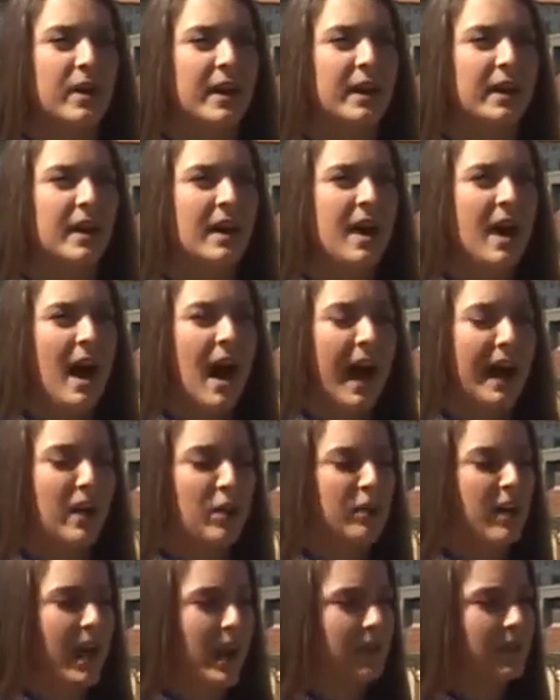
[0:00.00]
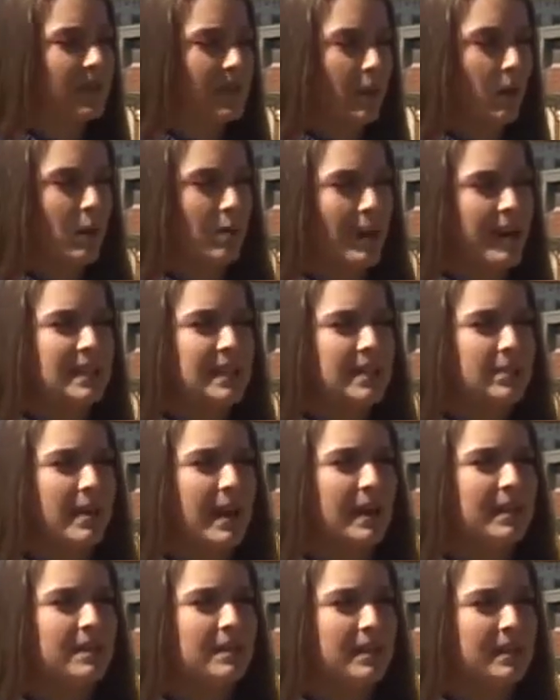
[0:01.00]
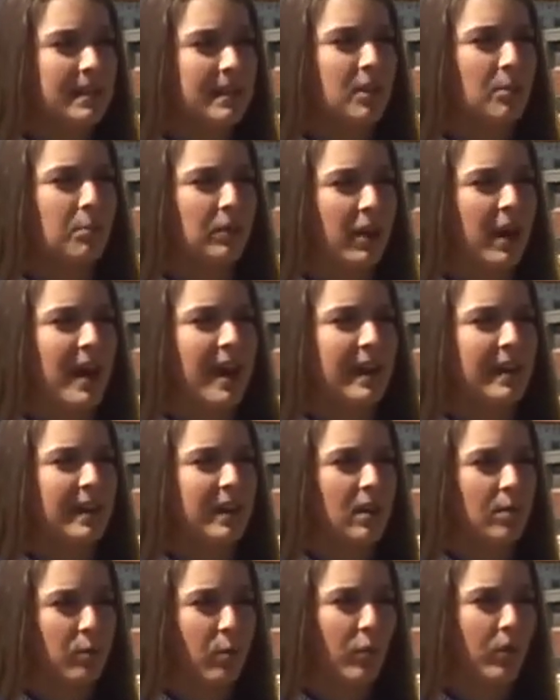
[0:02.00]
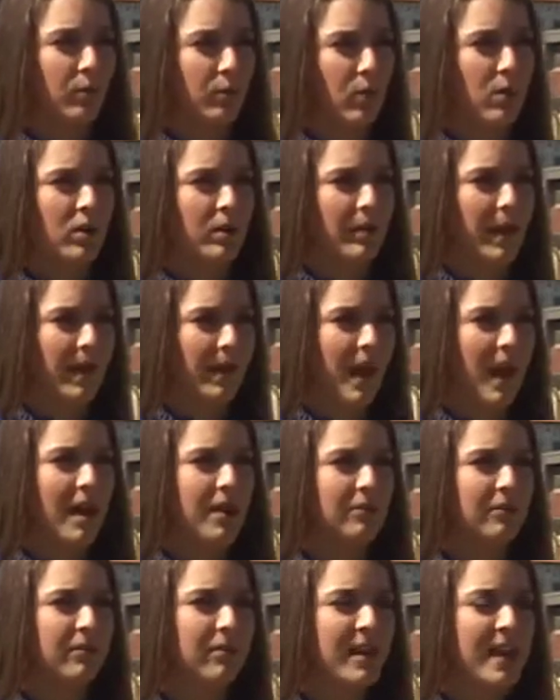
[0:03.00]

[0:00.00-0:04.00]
And I know that every single one of my teammates is gonna play an important role in my life.